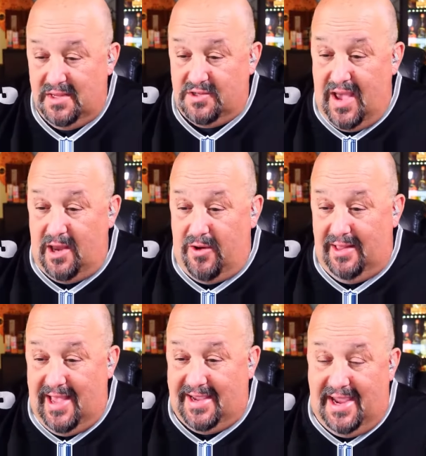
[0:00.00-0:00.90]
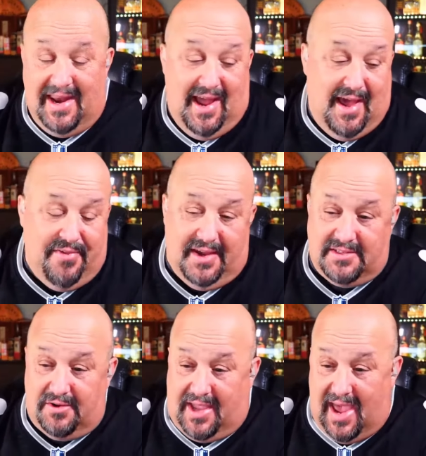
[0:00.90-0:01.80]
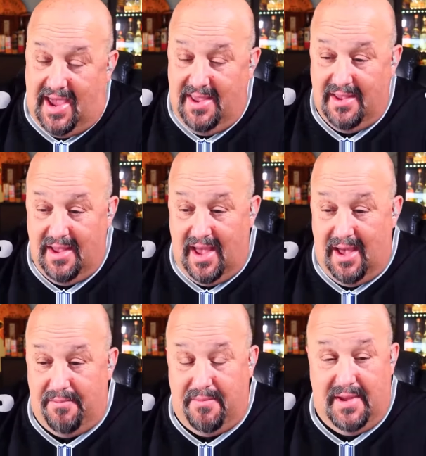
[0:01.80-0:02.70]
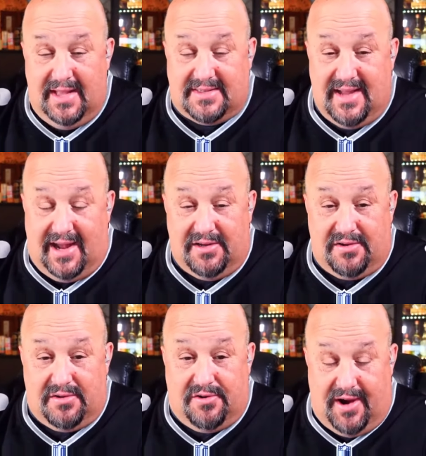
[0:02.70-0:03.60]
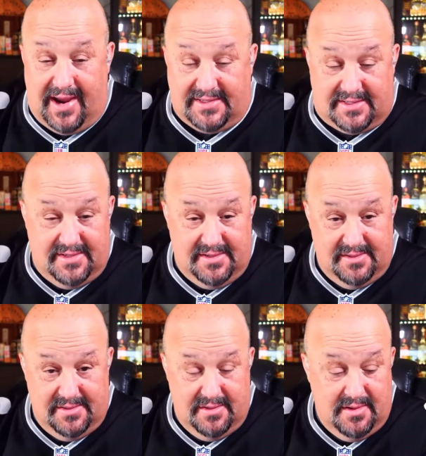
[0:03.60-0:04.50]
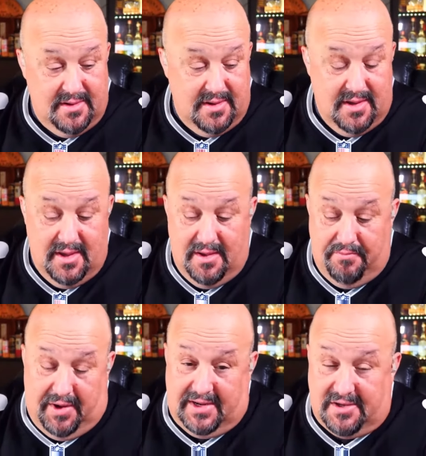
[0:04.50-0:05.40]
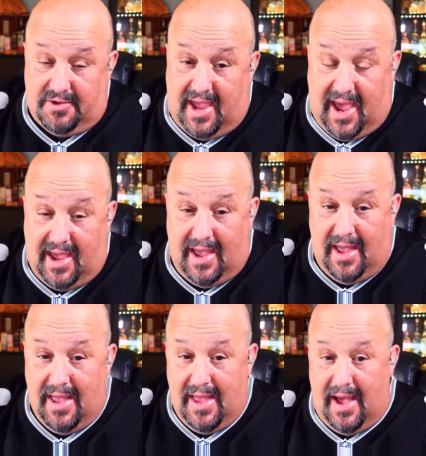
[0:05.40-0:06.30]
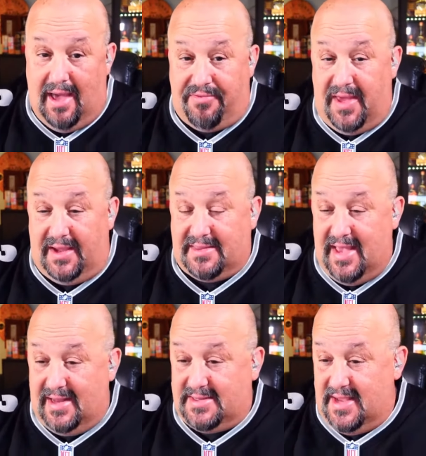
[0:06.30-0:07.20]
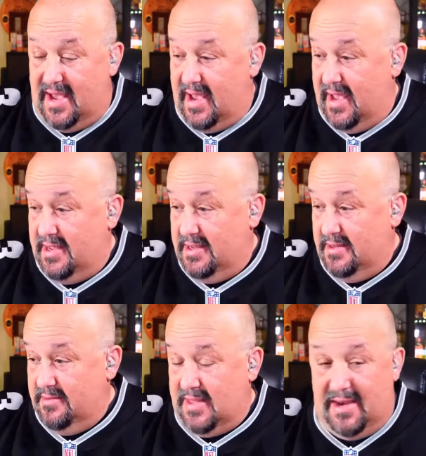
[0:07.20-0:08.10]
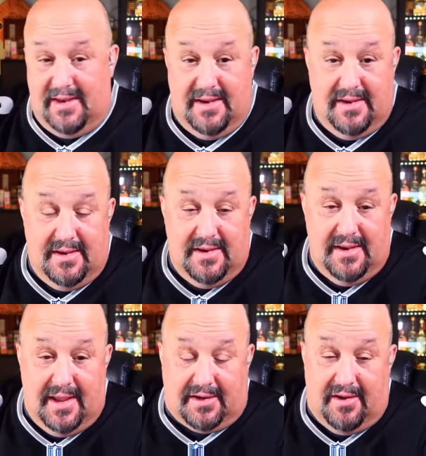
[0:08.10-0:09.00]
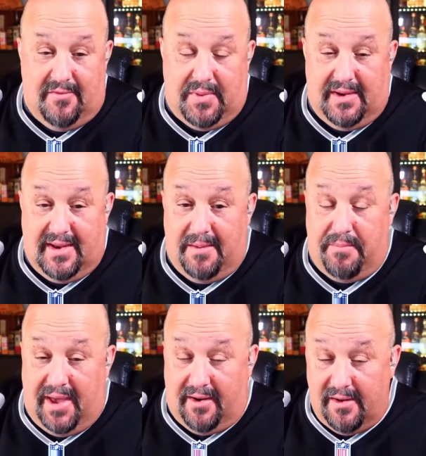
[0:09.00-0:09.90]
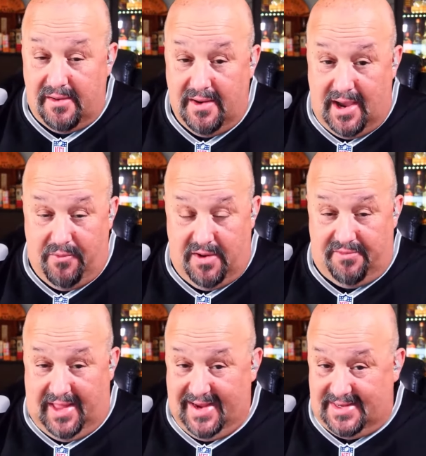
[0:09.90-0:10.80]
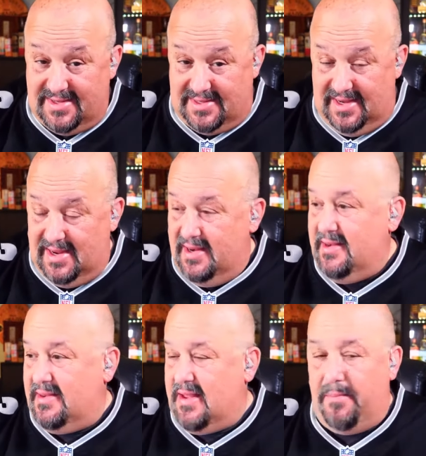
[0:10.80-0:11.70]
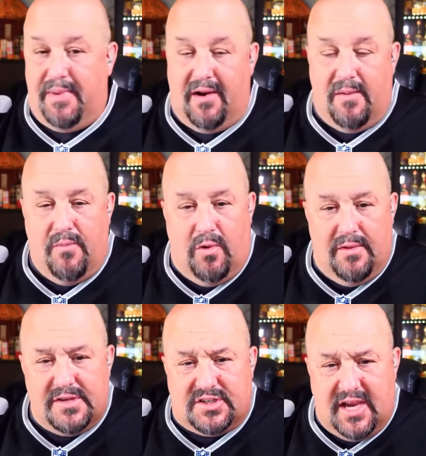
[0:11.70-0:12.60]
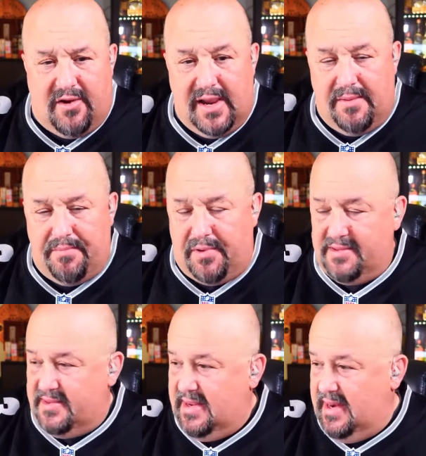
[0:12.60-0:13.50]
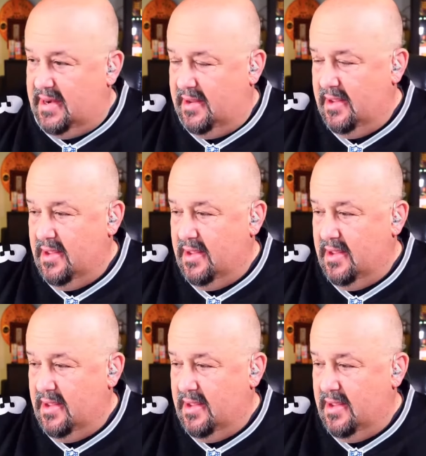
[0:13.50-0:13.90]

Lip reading: So how do I like it? I think it's okay. It's not great, but it's okay. I think that, that it could have been done better. I would have liked to seen it done better, more of the sherry present in it.